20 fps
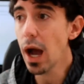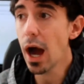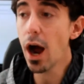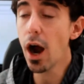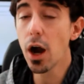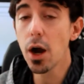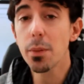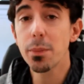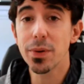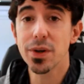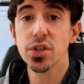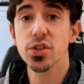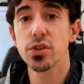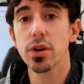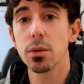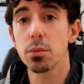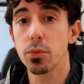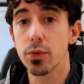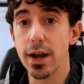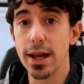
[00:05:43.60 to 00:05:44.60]
are
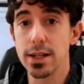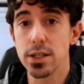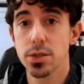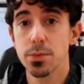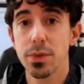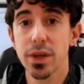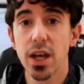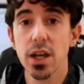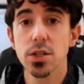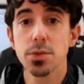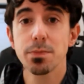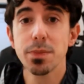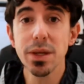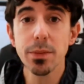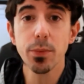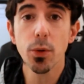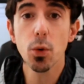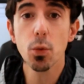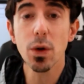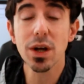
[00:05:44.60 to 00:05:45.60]
personal brands, because
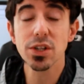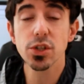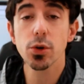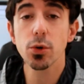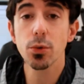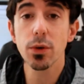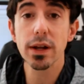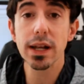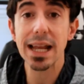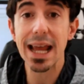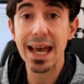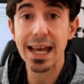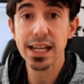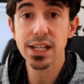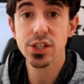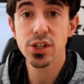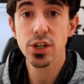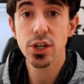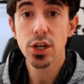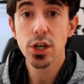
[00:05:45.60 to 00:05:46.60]
people want to
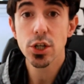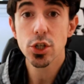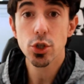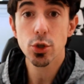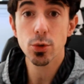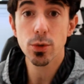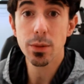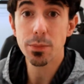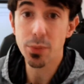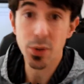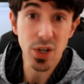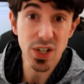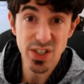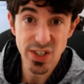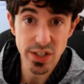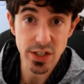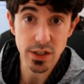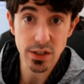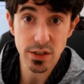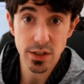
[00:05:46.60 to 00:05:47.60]
relate to a
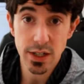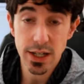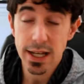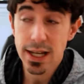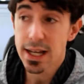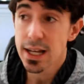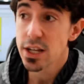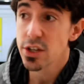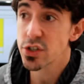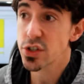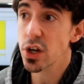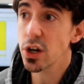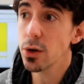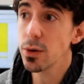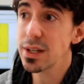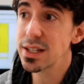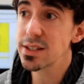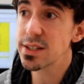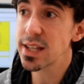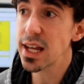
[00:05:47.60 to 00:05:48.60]
person. So
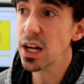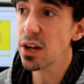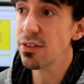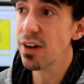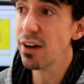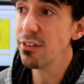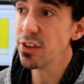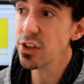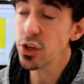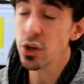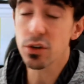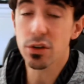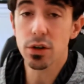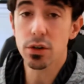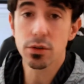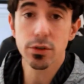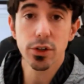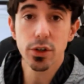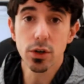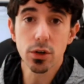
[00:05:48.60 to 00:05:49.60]
instead of having
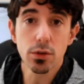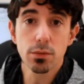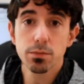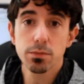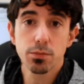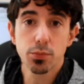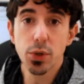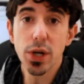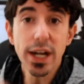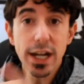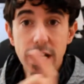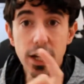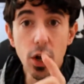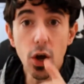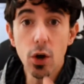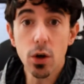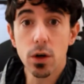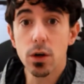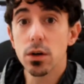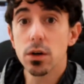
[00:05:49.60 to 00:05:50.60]
your pretty
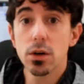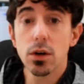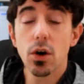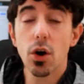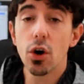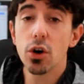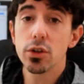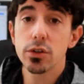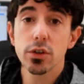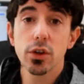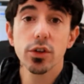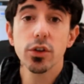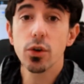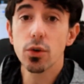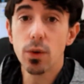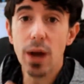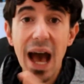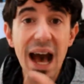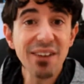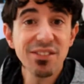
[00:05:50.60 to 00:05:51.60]
logo on
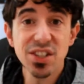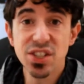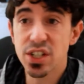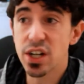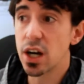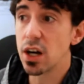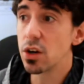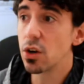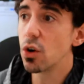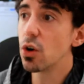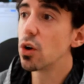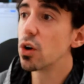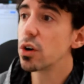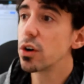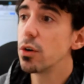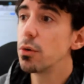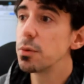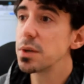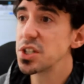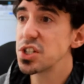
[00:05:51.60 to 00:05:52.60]
your avatar or
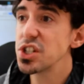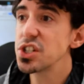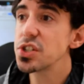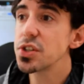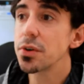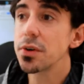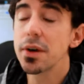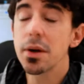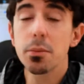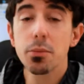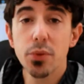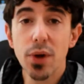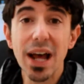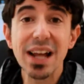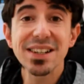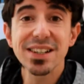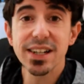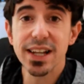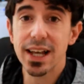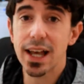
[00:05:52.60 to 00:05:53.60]
registering a
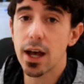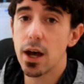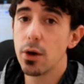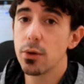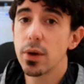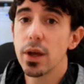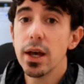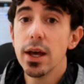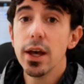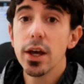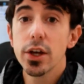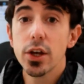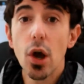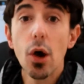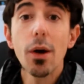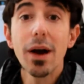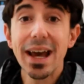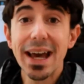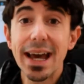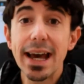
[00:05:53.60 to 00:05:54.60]
branded account,
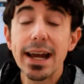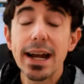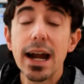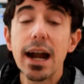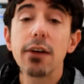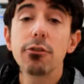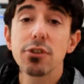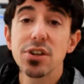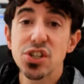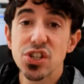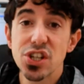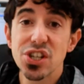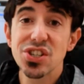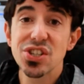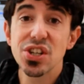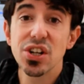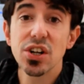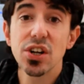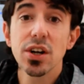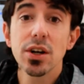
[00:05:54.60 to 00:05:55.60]
go ahead and
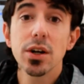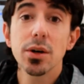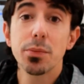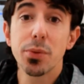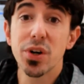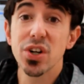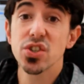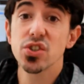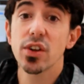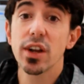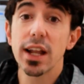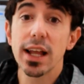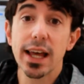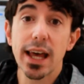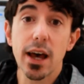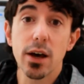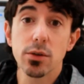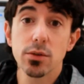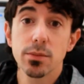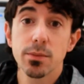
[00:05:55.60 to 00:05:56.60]
register a personal
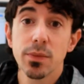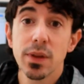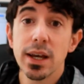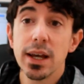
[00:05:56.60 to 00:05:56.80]
account.